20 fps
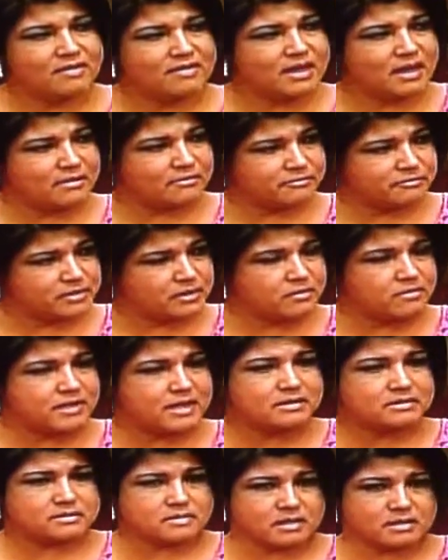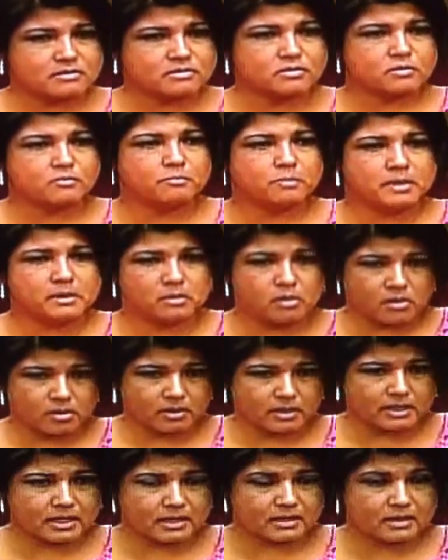that feel that sense of
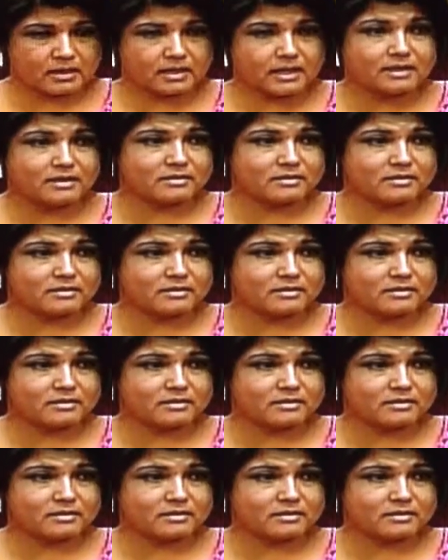belonging